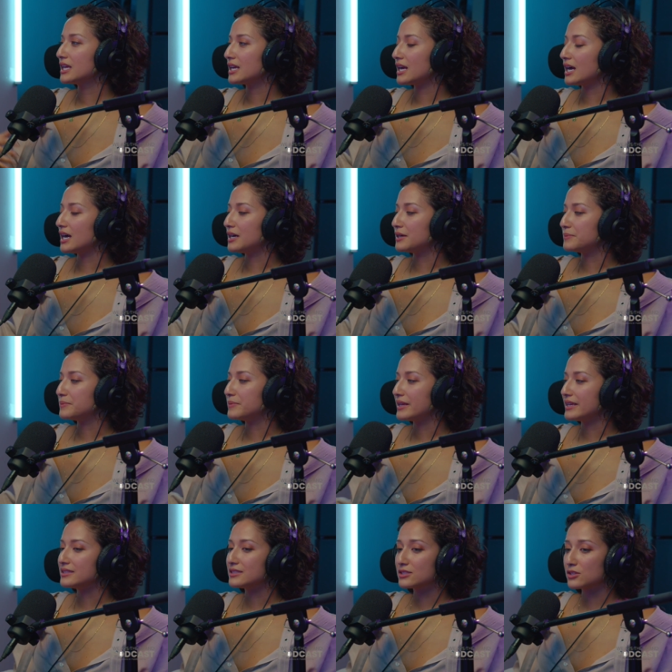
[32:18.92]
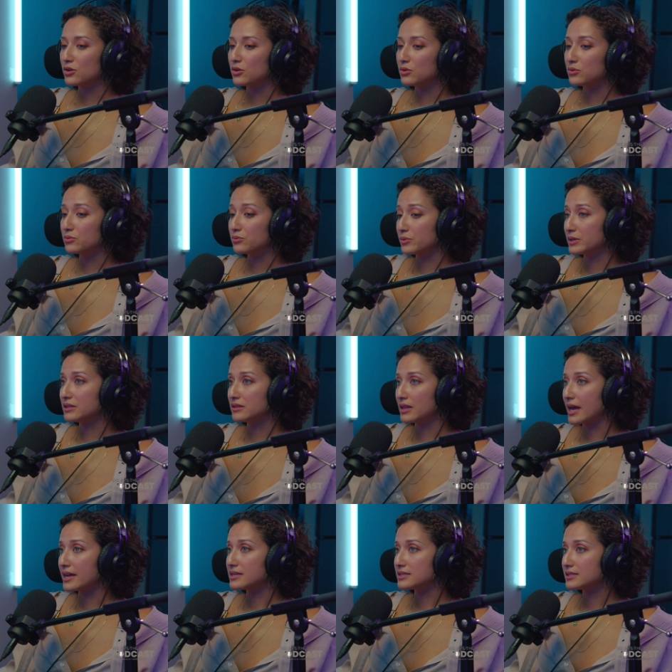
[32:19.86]
And so
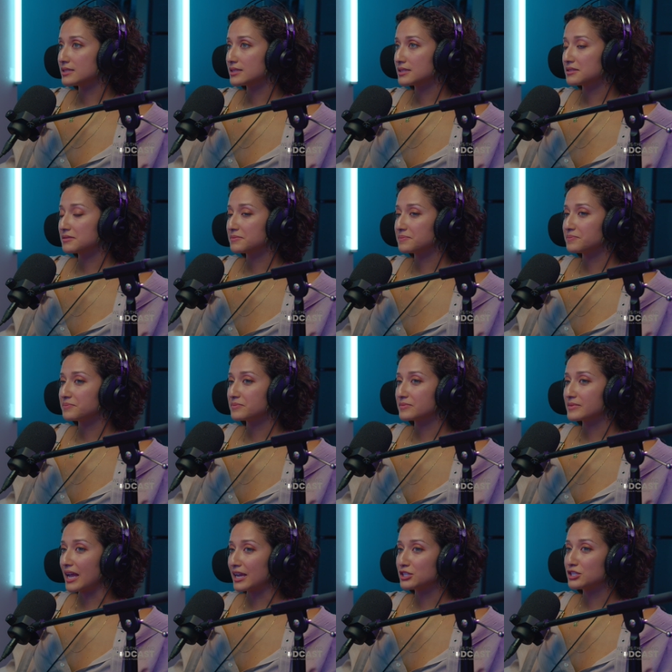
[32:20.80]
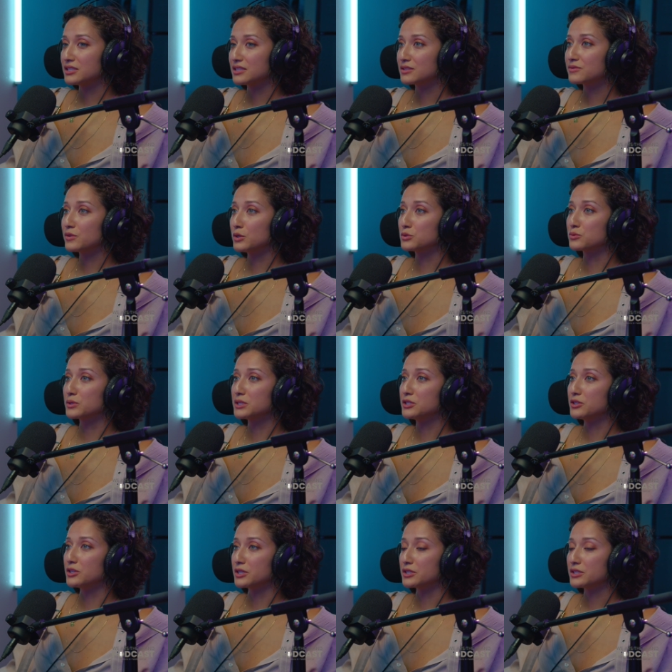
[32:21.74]
realized, actually, this feels
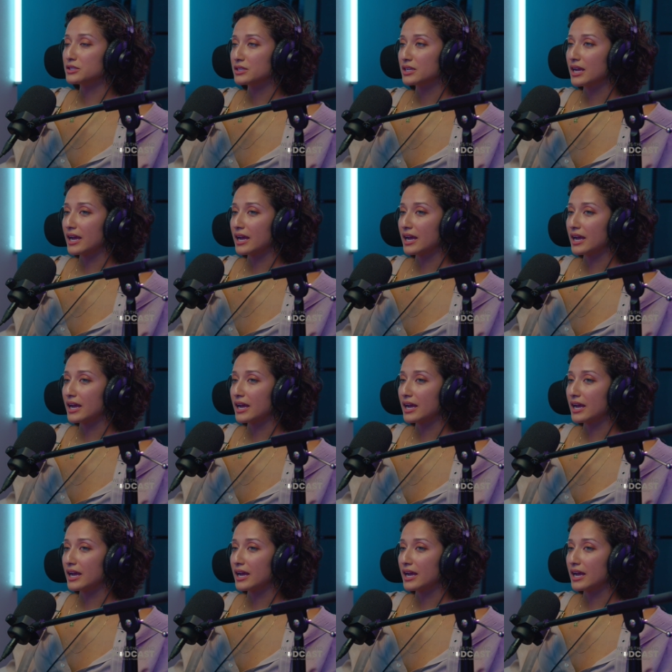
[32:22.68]
really good.